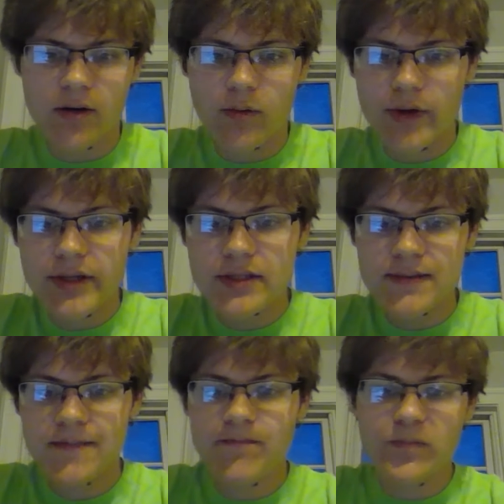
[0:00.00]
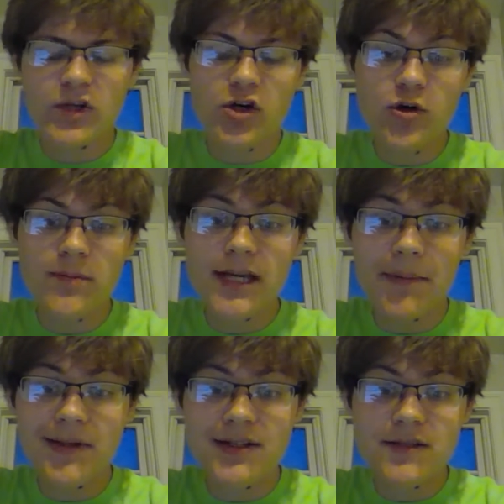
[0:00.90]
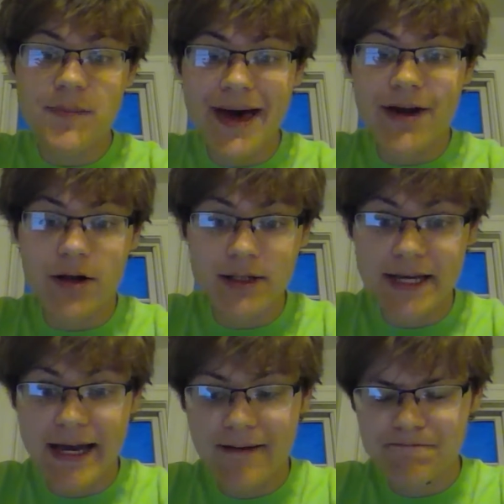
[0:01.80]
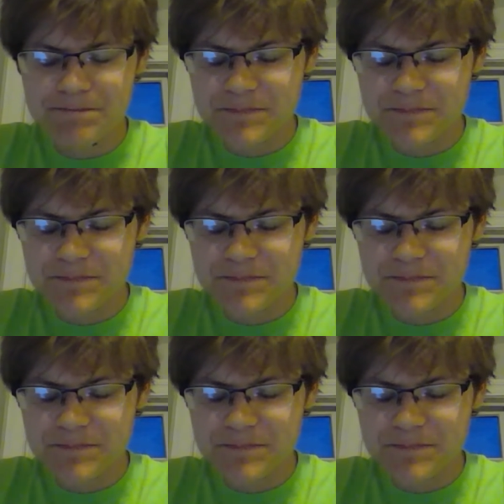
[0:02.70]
was cooped up in his bed all day,